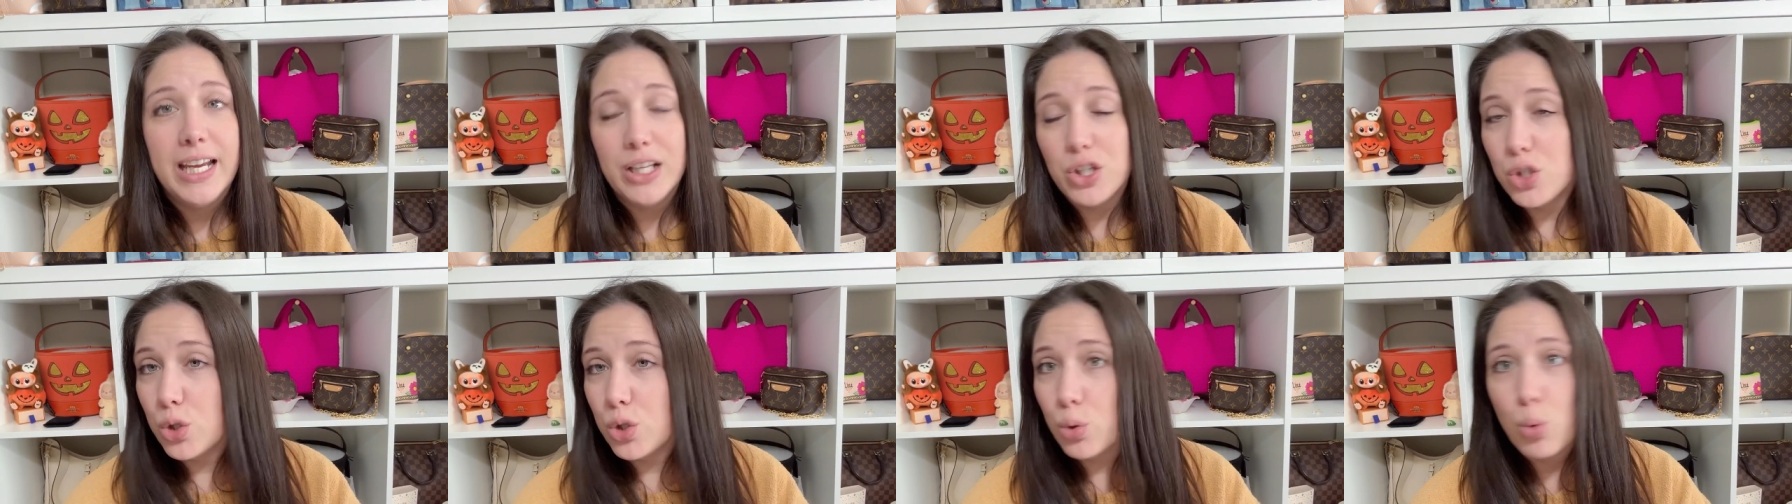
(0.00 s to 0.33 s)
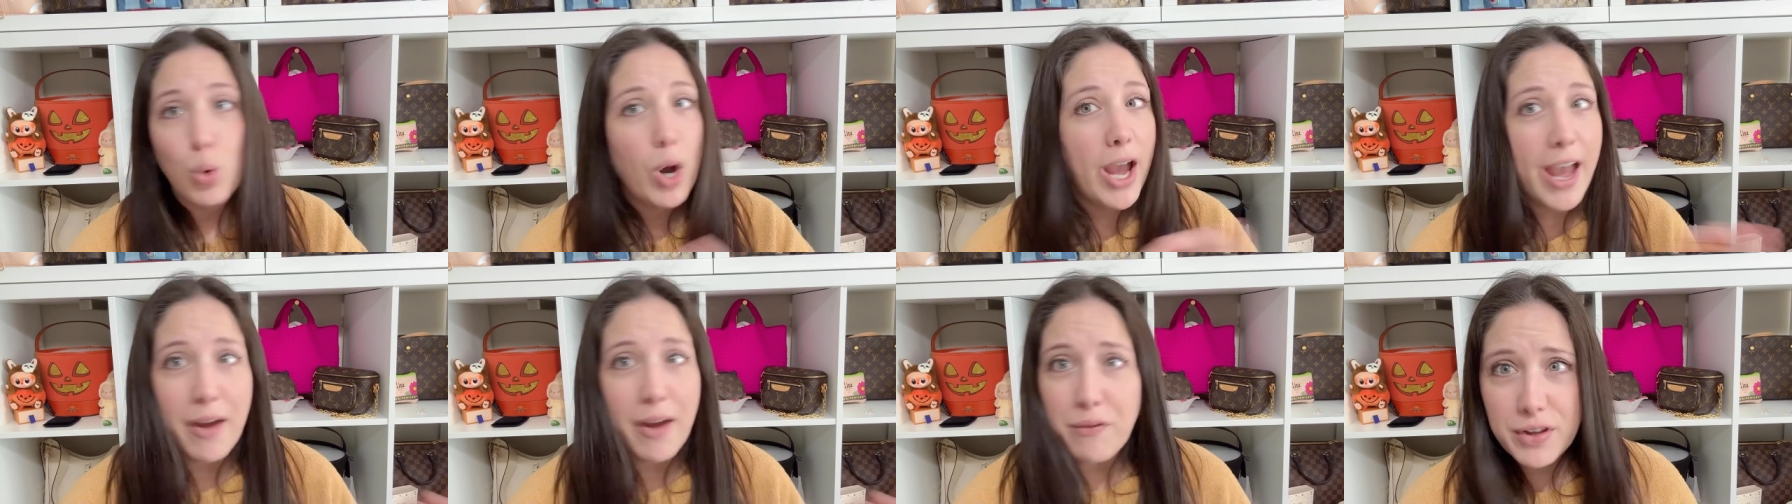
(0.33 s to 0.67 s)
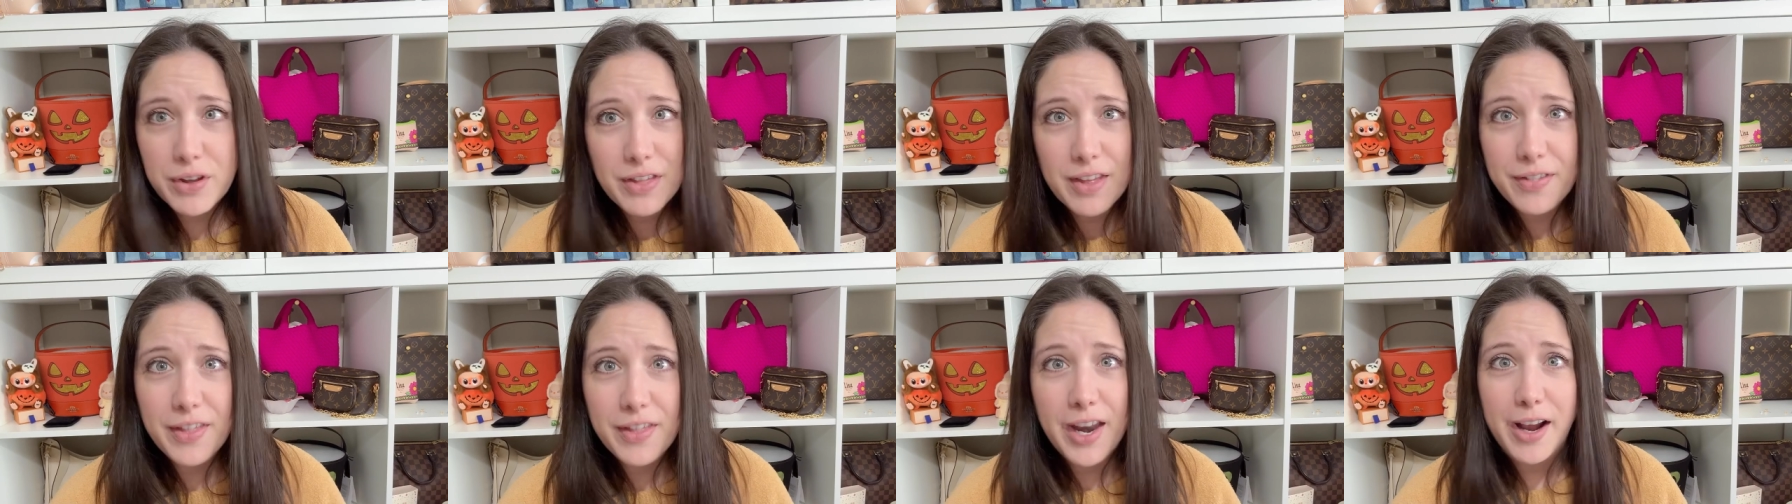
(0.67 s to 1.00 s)
to
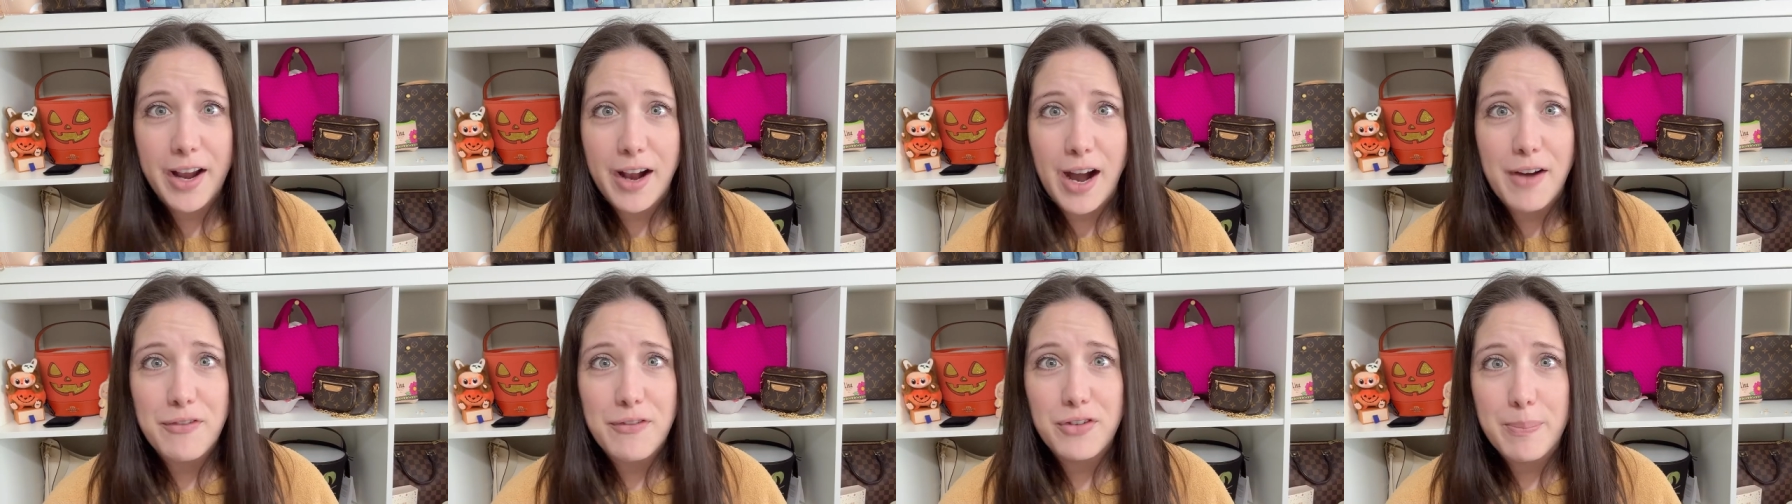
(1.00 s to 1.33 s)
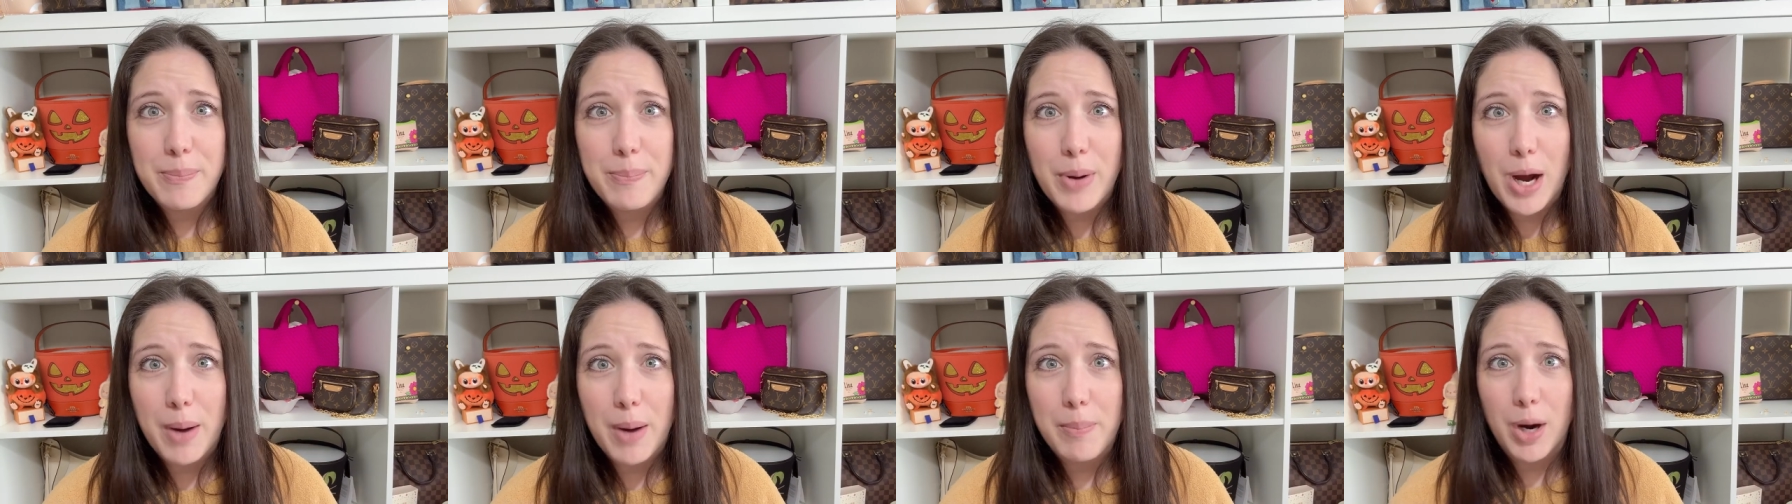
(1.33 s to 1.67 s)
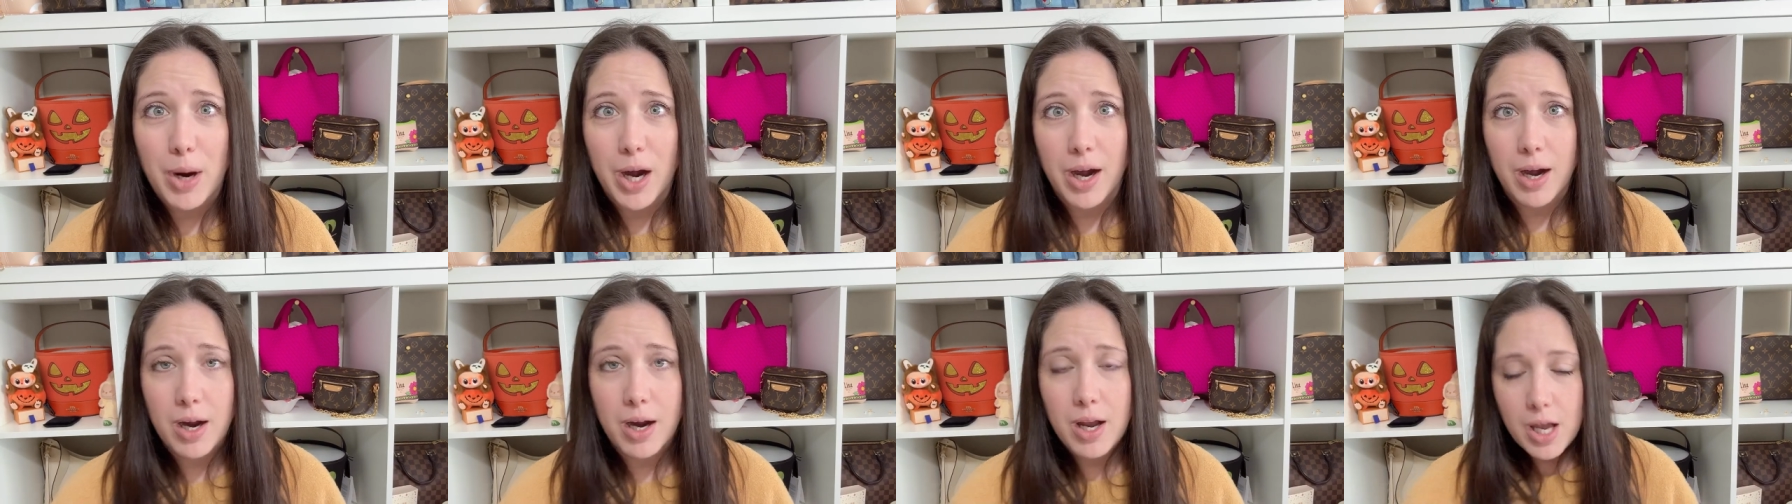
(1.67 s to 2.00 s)
everything that I got from Pop
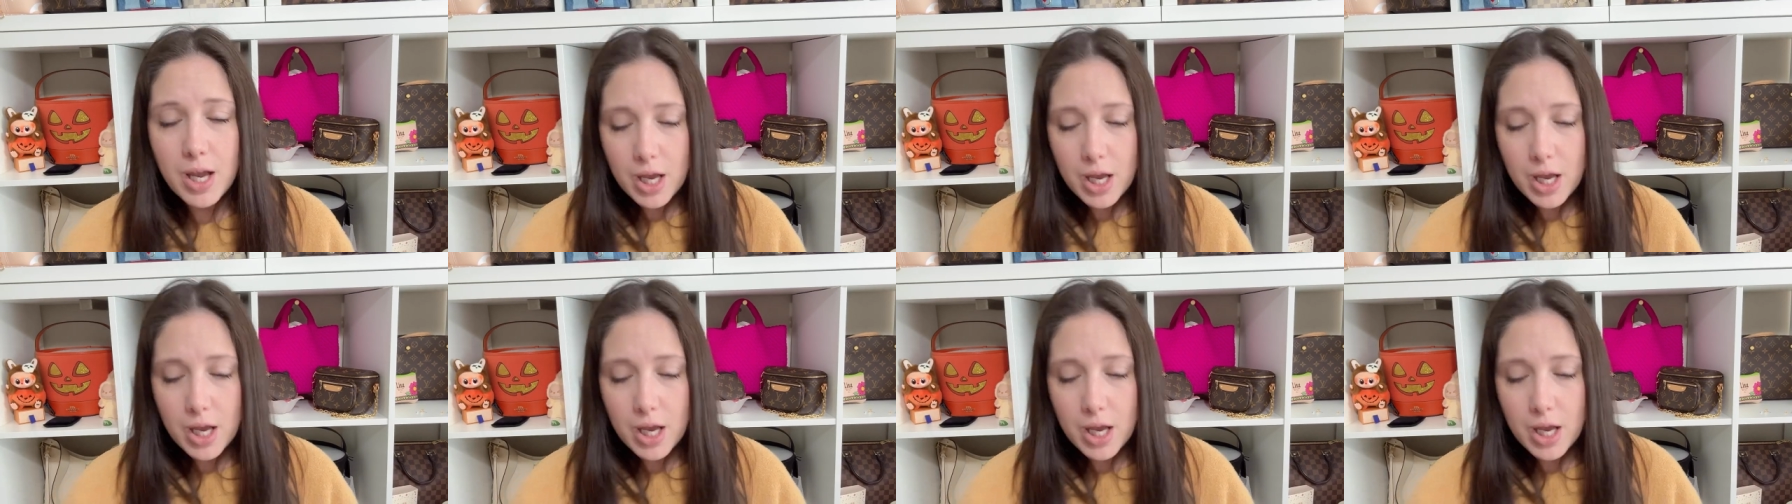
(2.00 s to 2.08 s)
Mart.